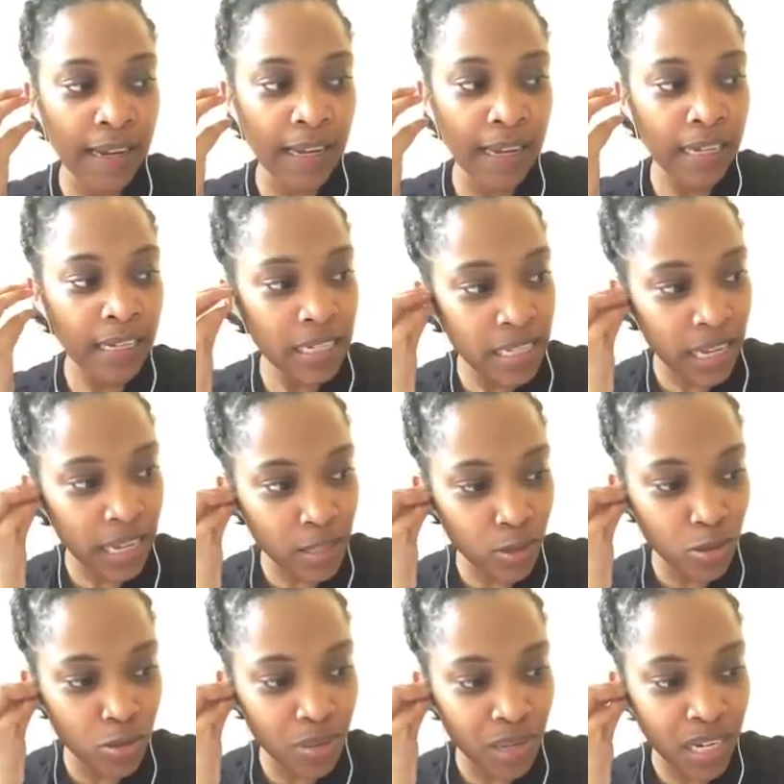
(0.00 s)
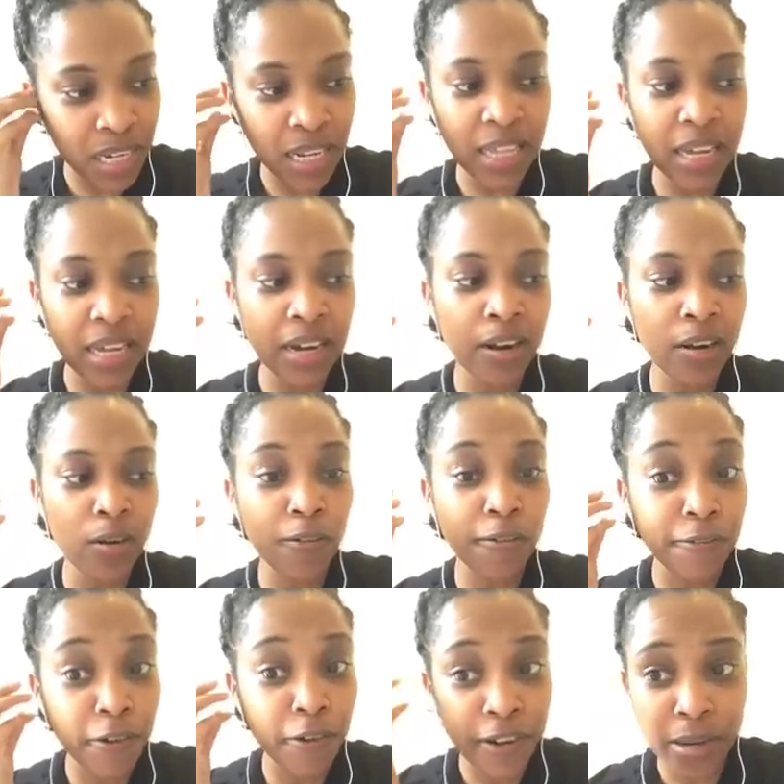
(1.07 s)
insects could be in there, or
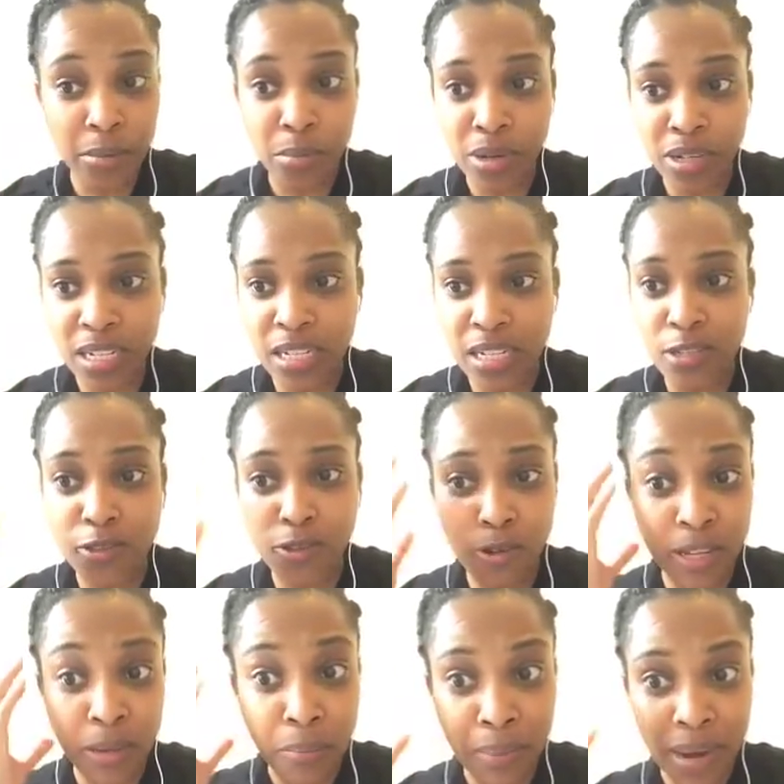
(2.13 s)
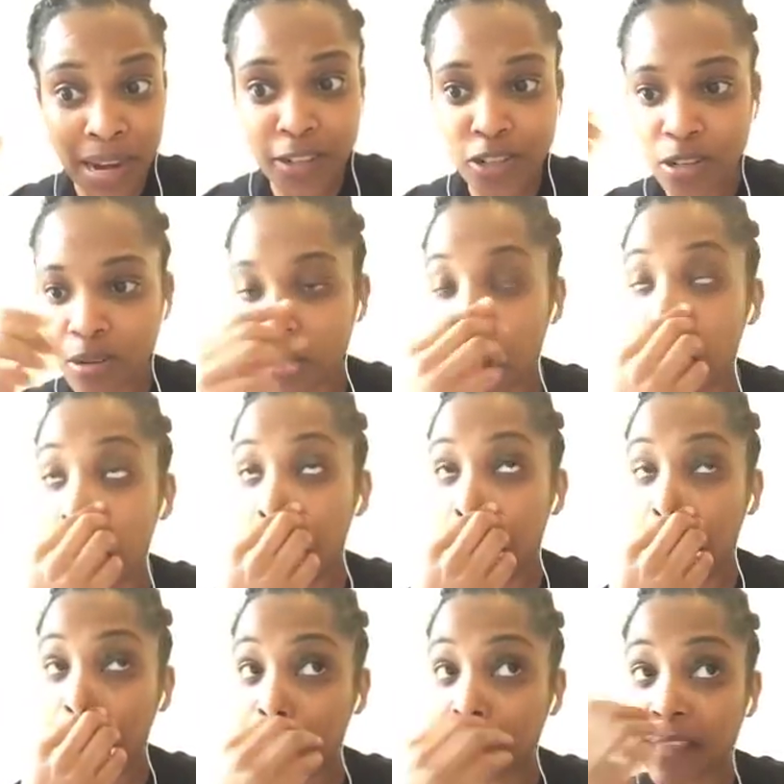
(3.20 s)
foreign bodies, so impaction.
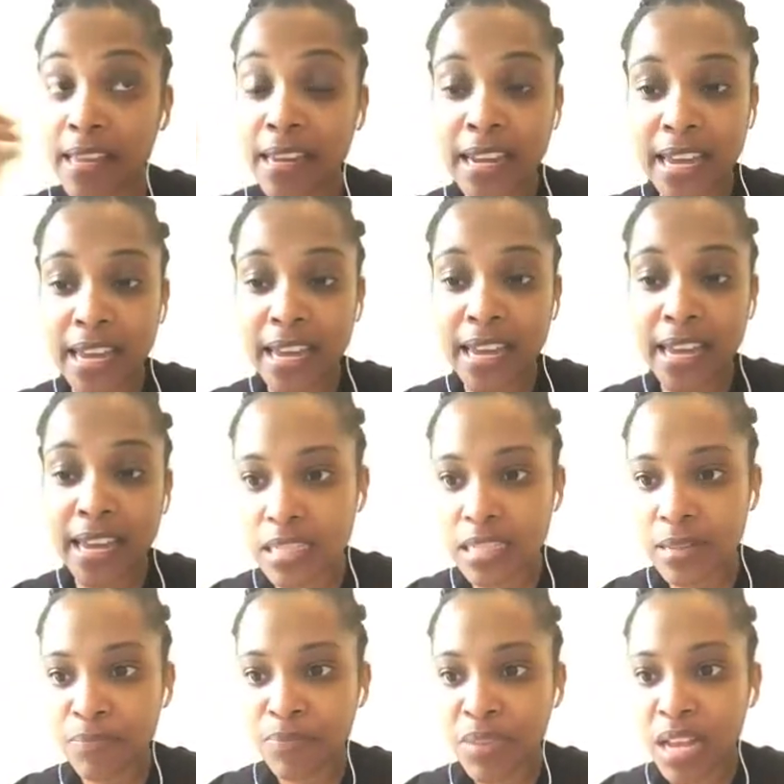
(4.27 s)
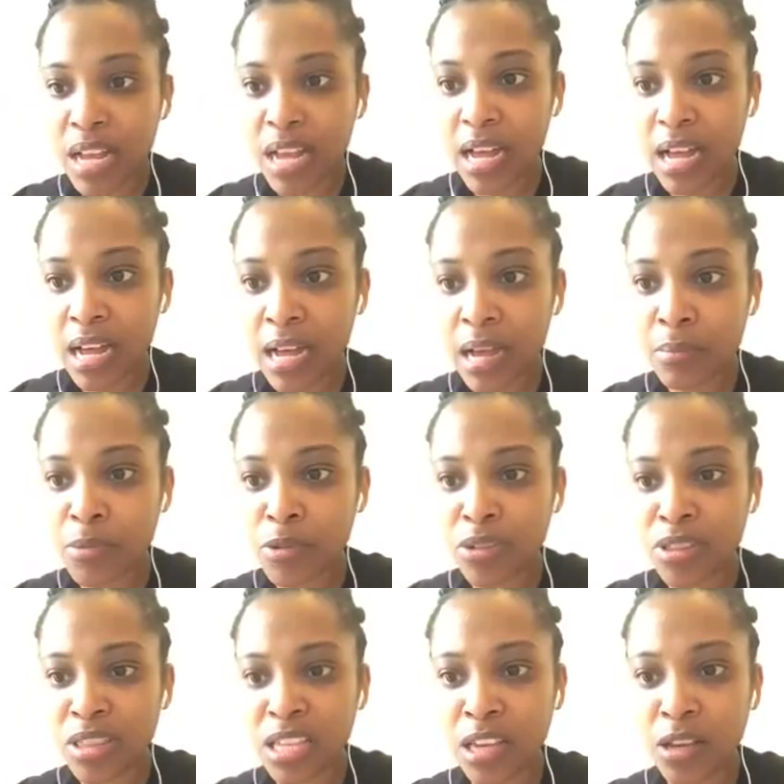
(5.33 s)
And then S, you're
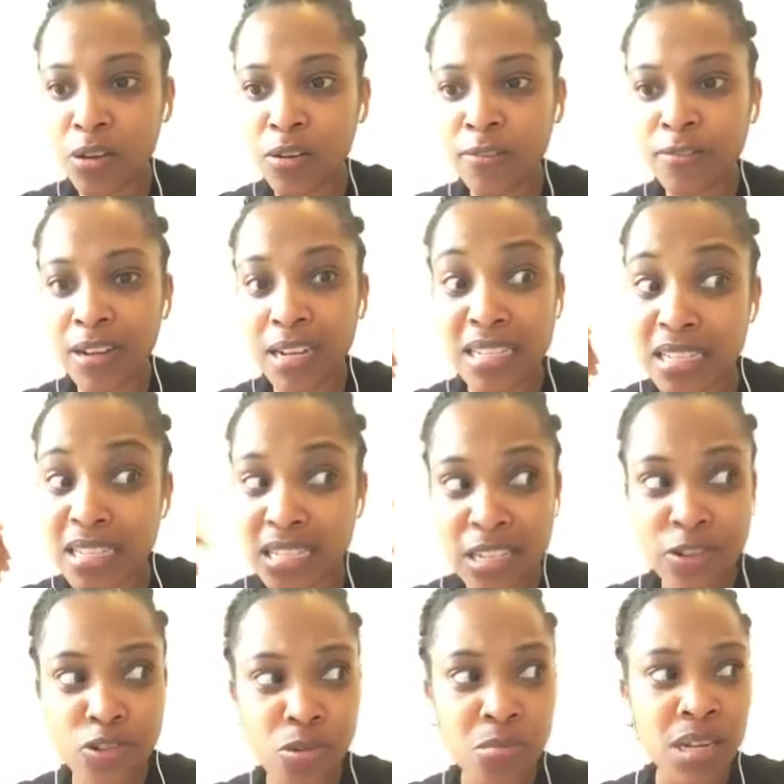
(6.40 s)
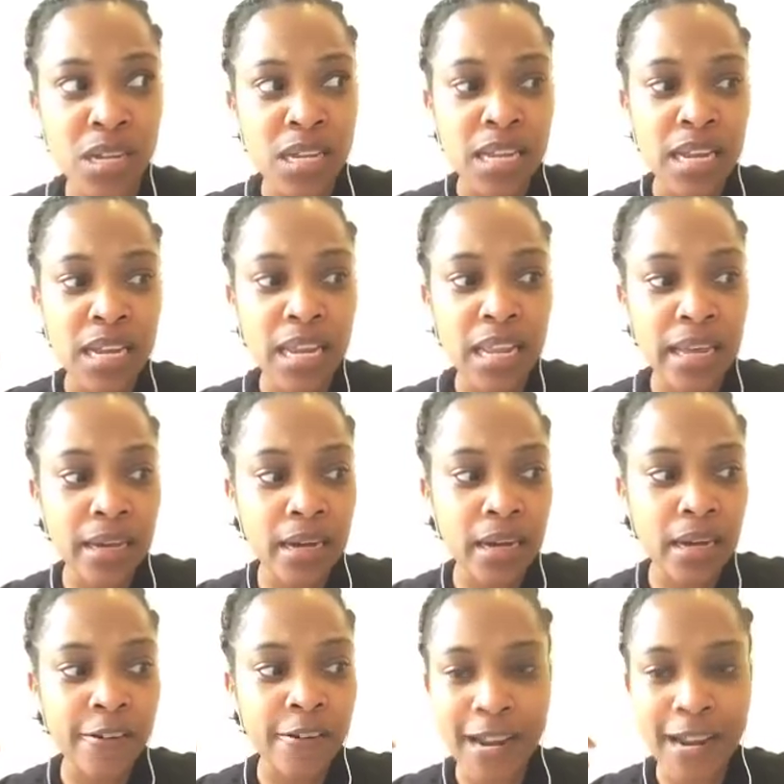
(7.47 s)
thinking of a syndrome like
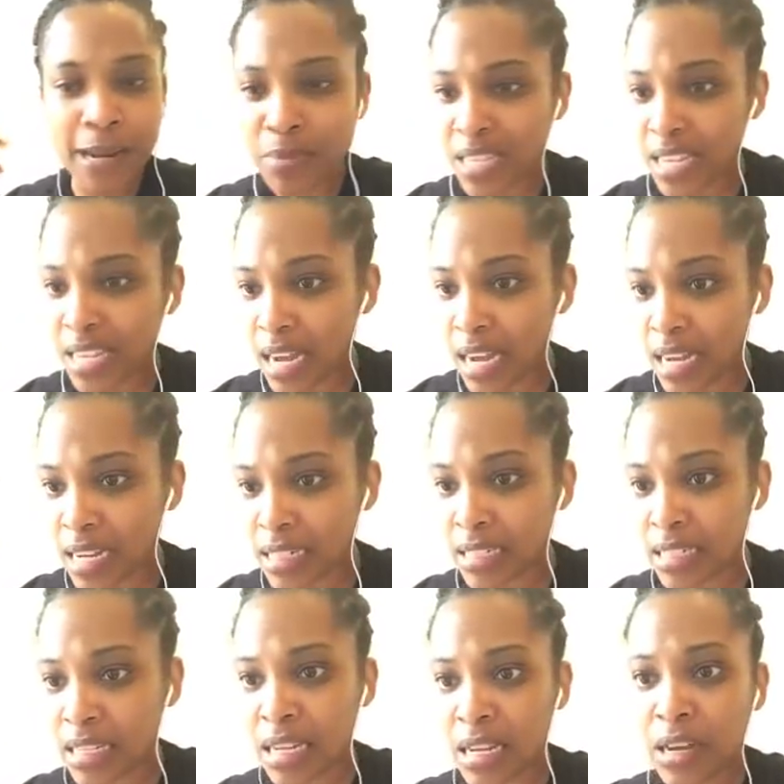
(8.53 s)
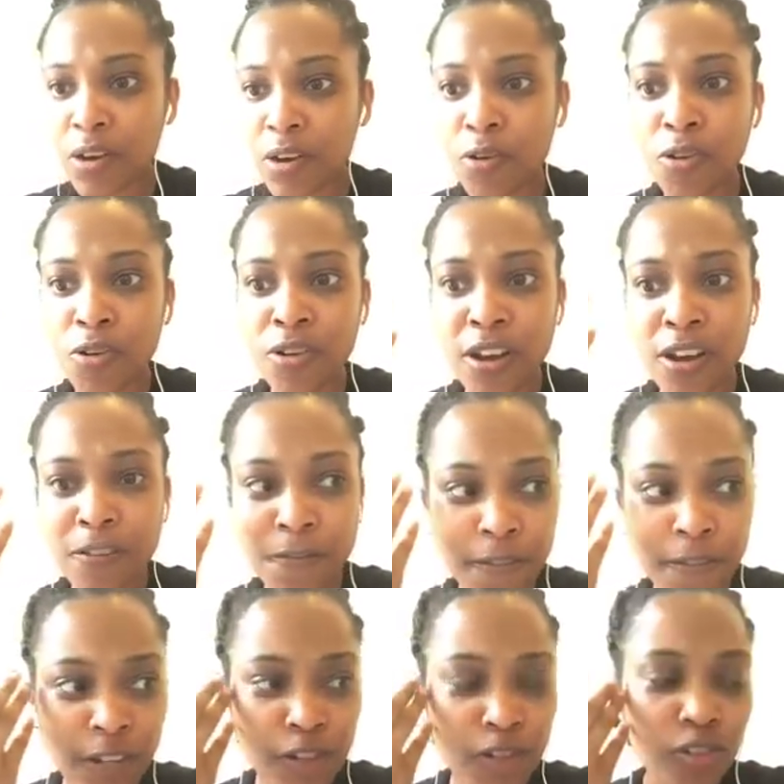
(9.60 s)
Ramsay-Hunt or a
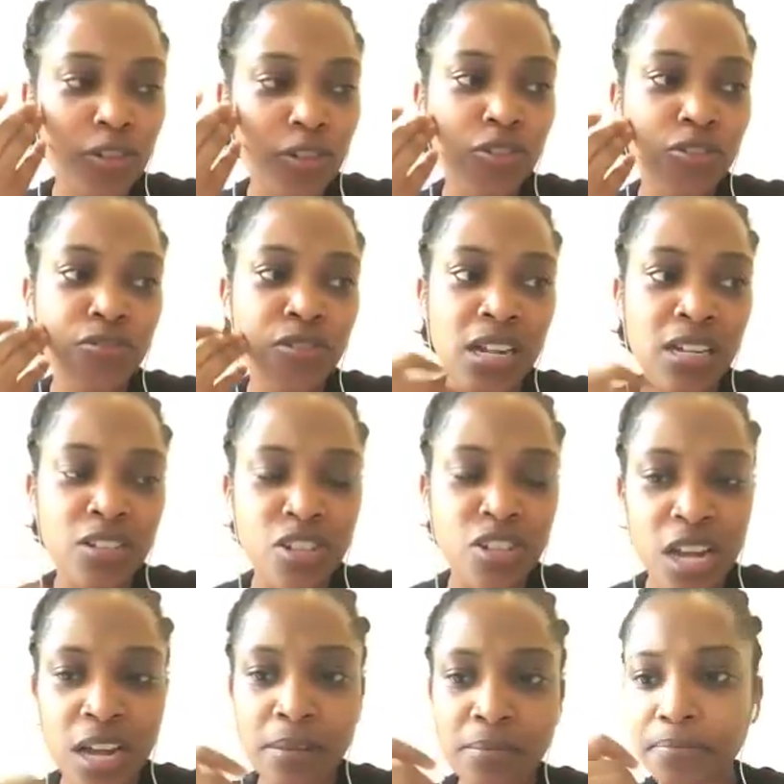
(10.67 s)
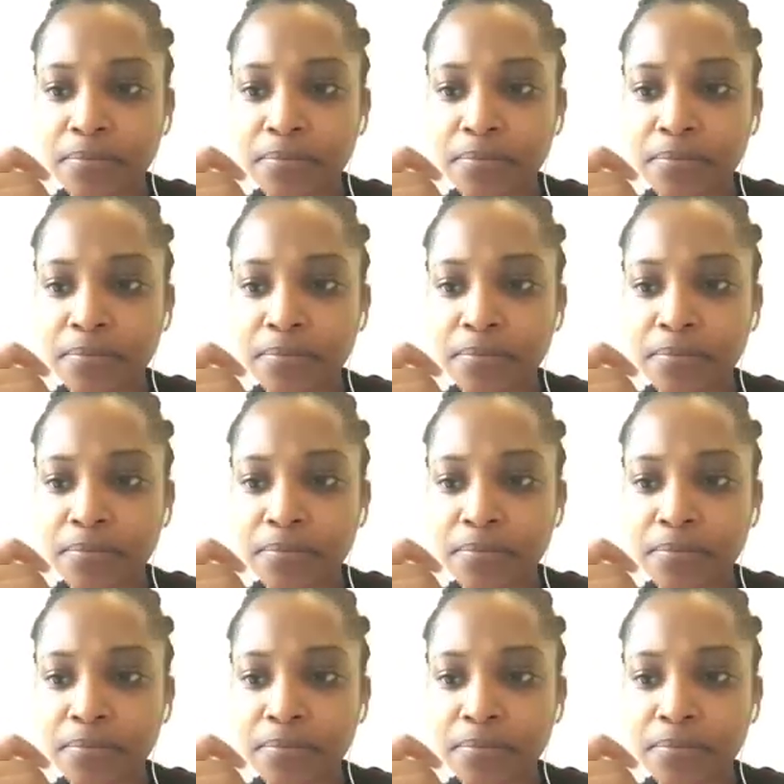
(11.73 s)
facial neuralgia